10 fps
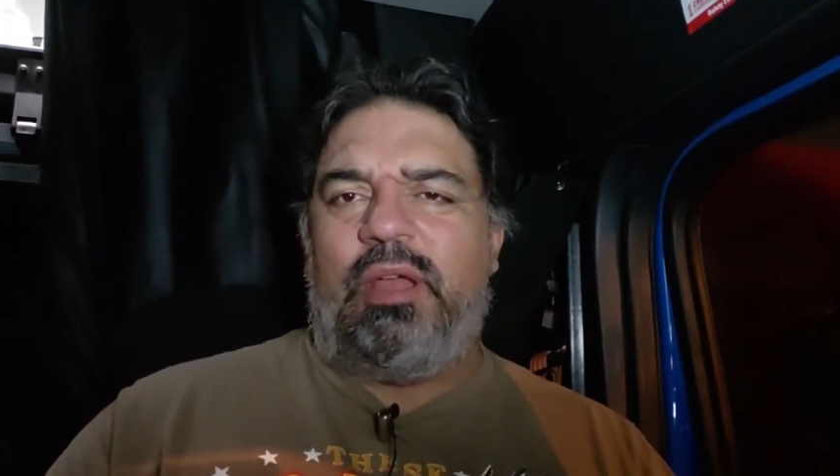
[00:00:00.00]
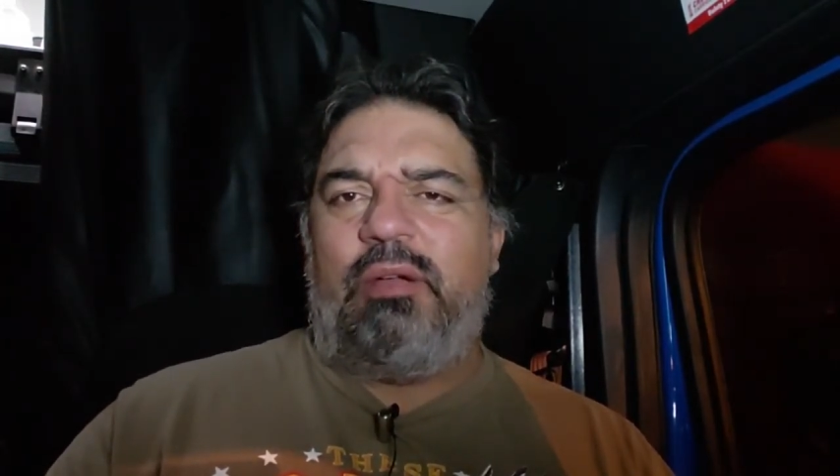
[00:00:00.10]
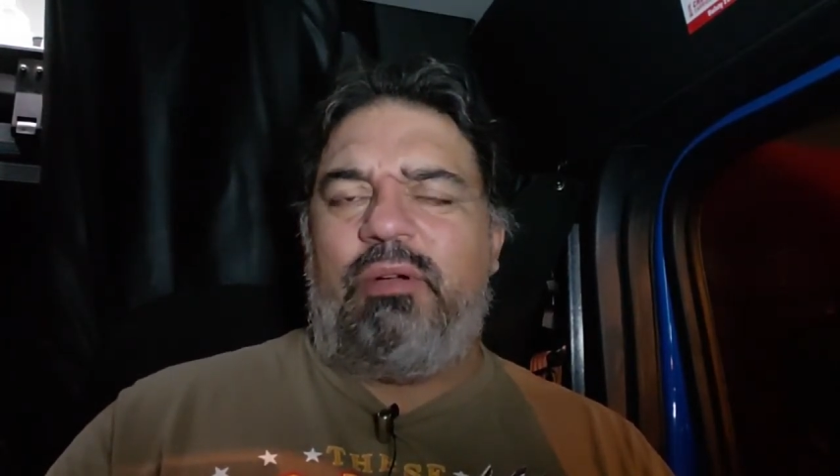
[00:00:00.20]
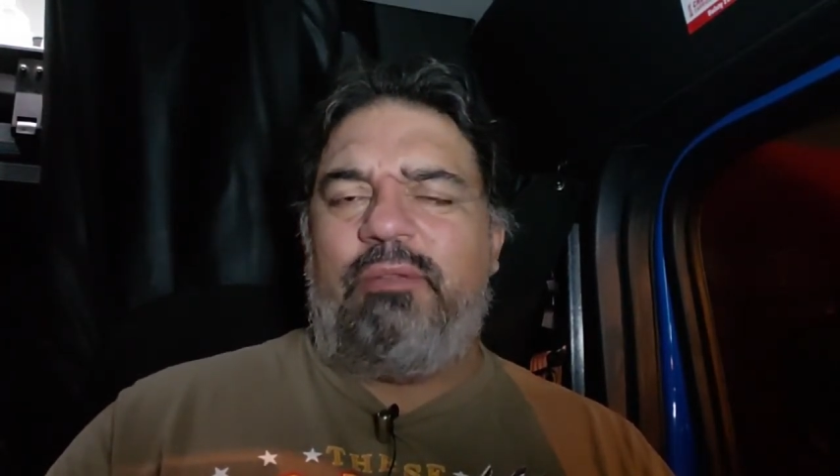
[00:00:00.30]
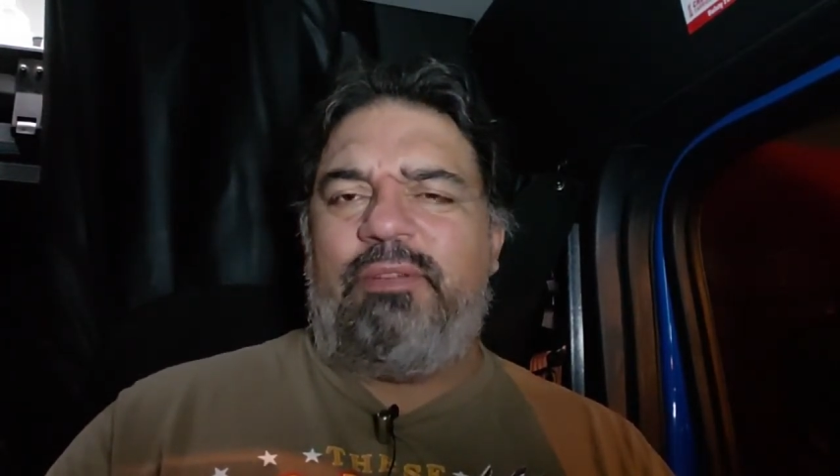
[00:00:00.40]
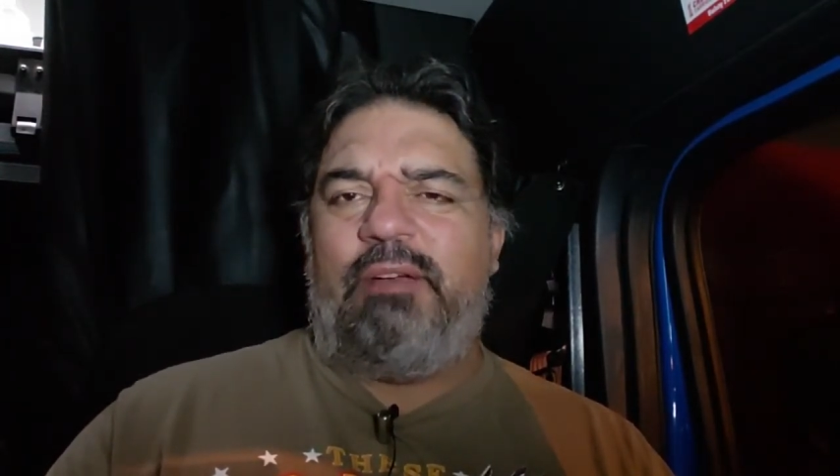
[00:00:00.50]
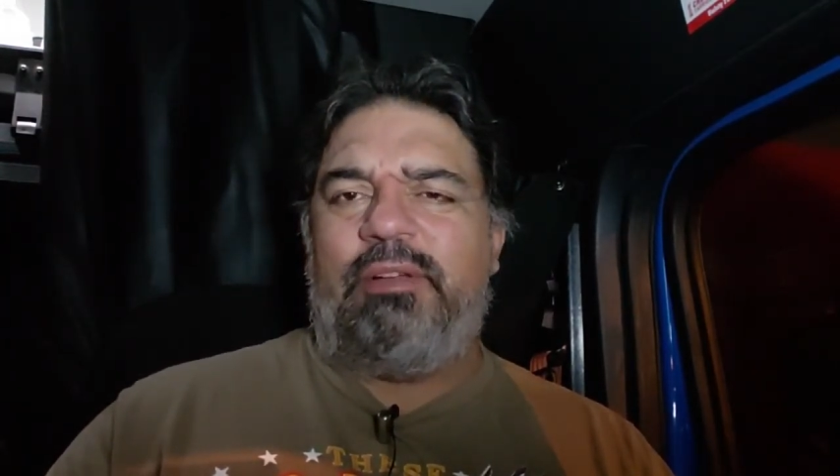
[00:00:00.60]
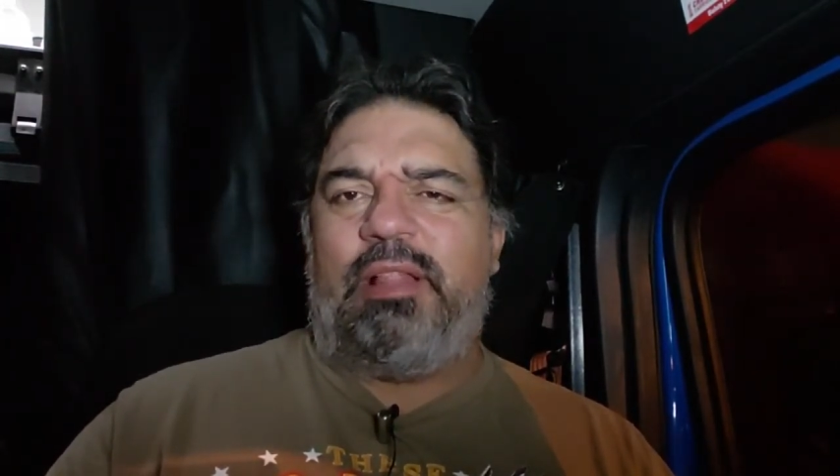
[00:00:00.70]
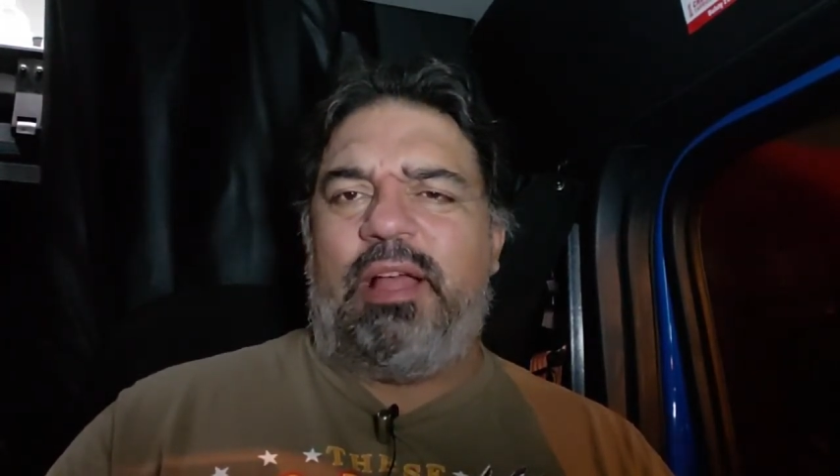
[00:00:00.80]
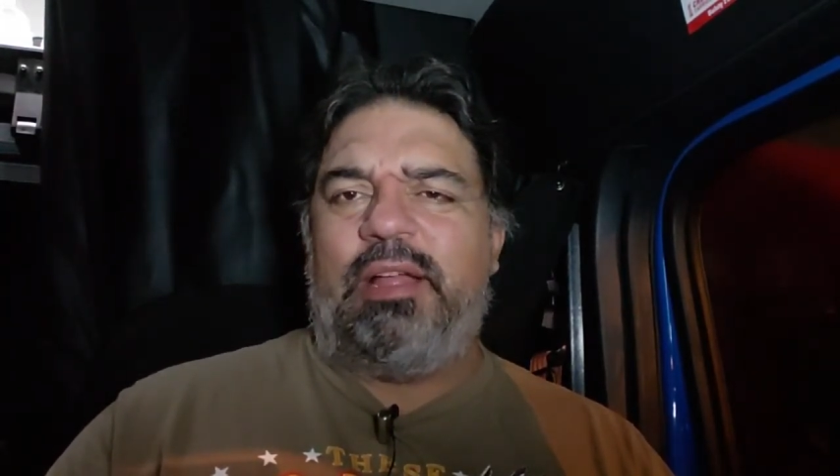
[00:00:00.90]
not quite 5
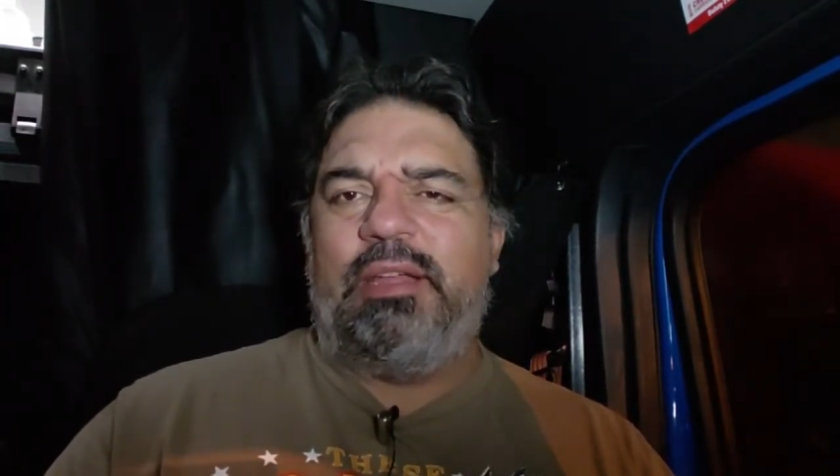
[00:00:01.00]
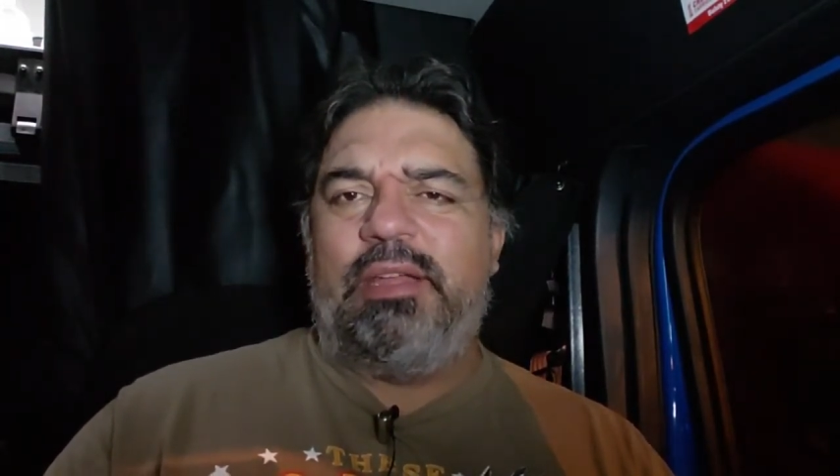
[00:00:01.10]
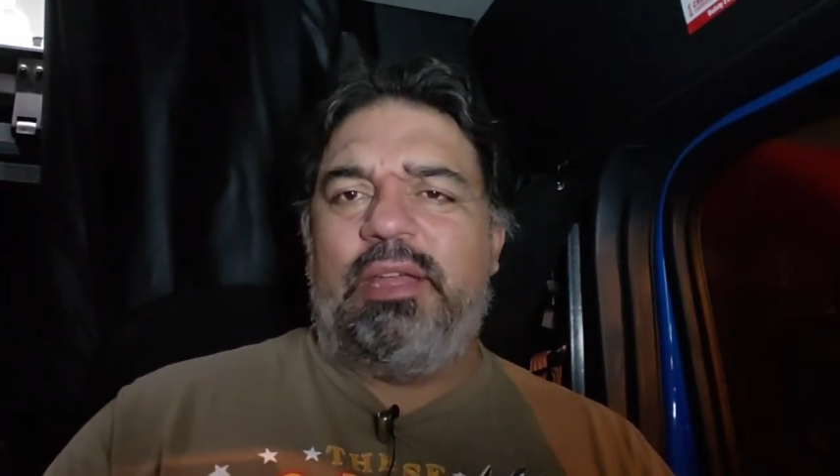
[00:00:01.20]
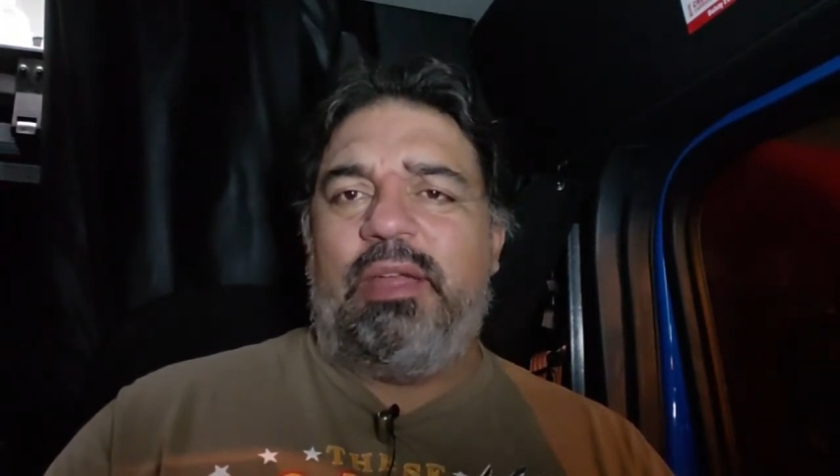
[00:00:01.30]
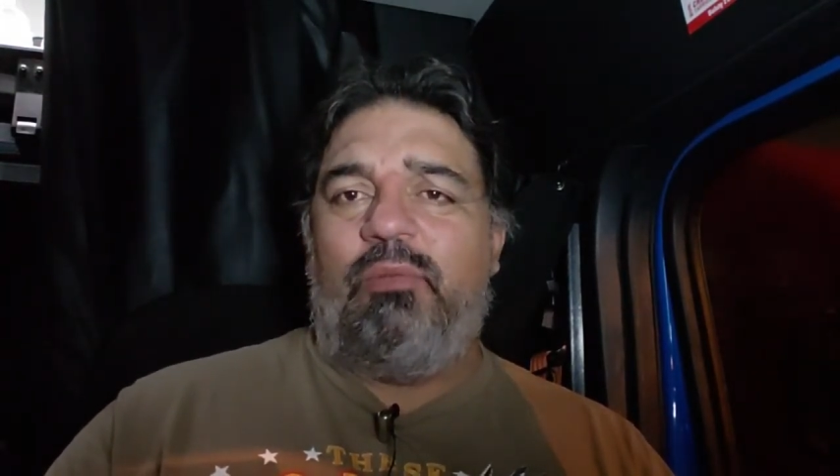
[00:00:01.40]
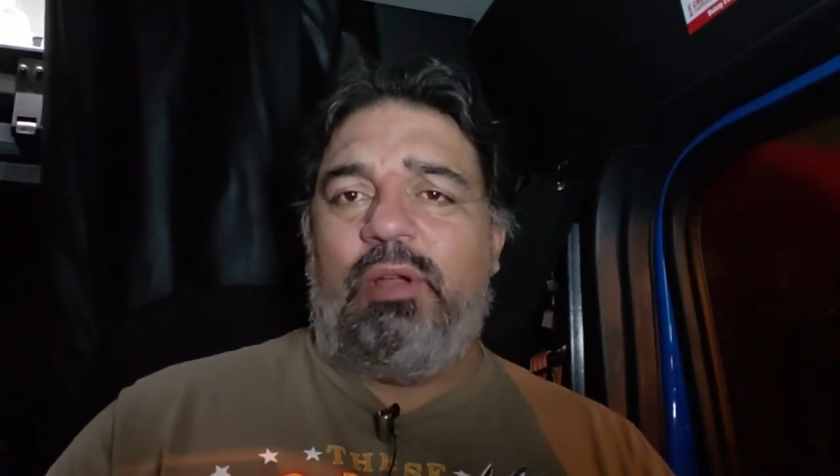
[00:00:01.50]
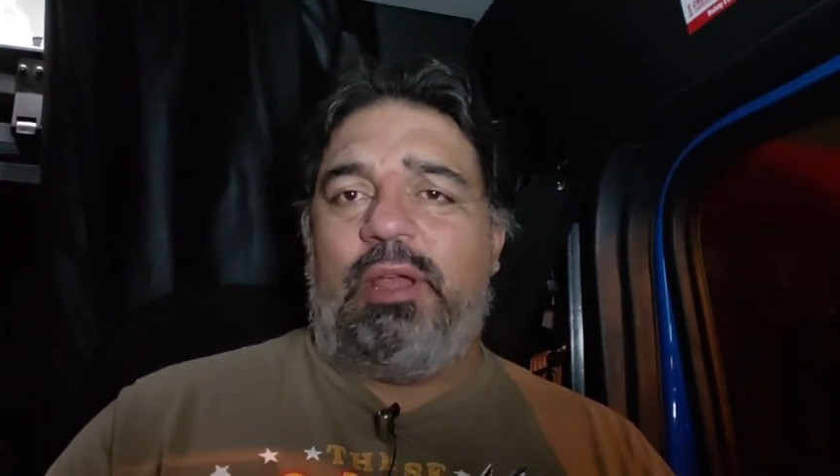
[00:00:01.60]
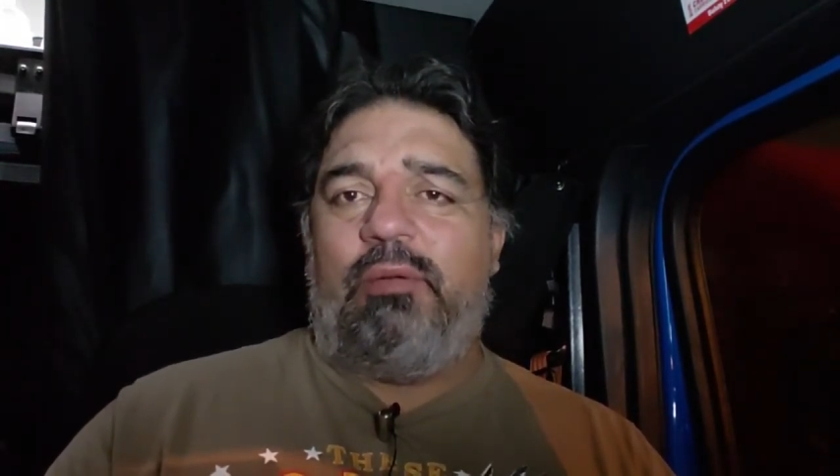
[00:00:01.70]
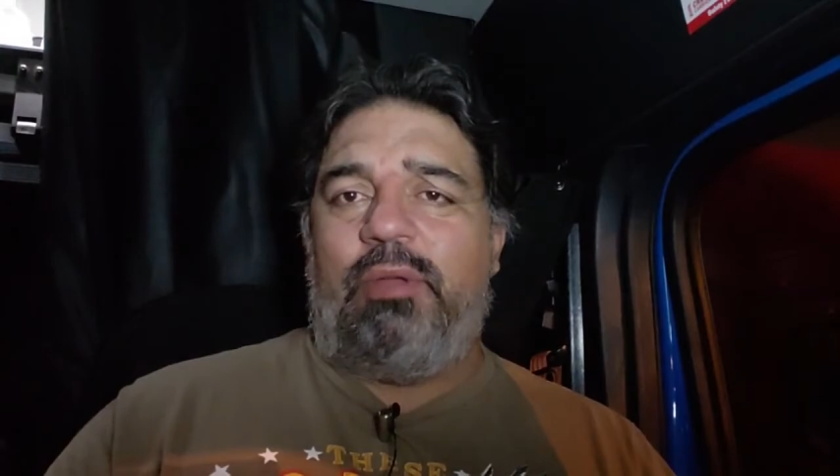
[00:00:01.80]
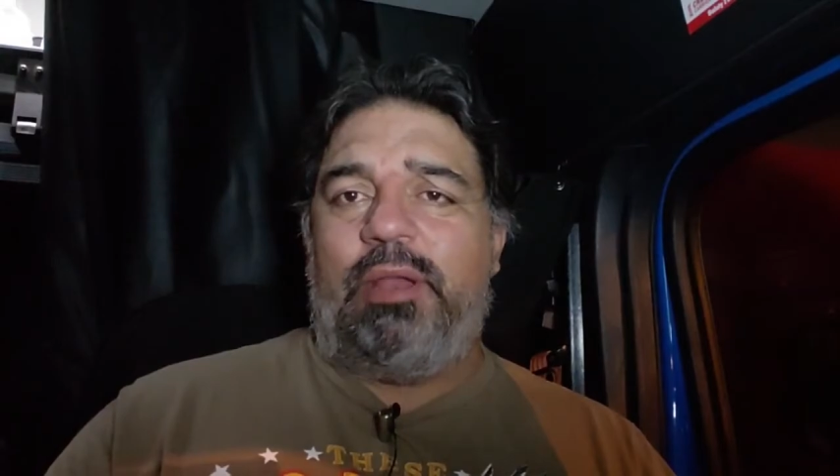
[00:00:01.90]
o'clock, and we're going to
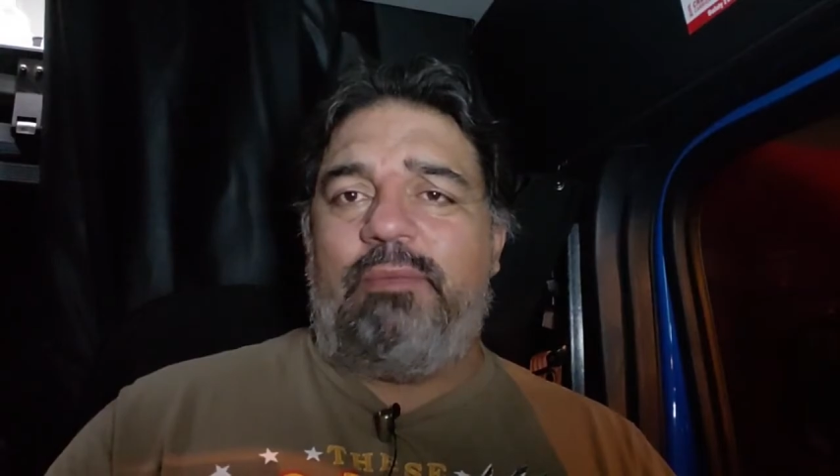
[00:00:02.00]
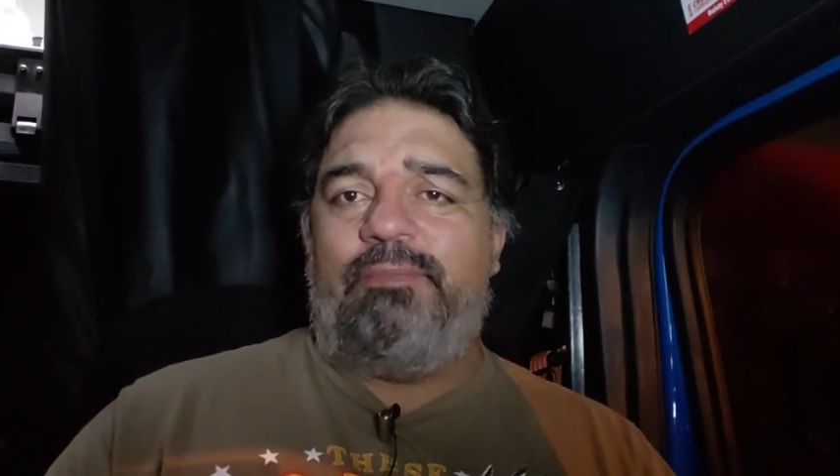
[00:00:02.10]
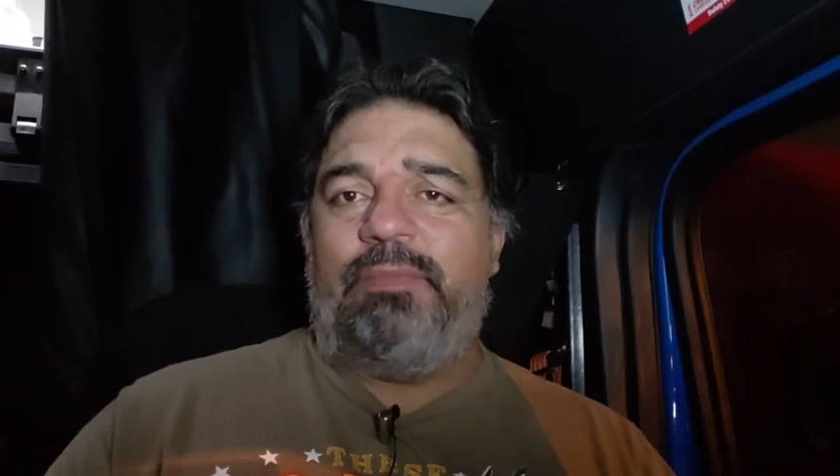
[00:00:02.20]
get running.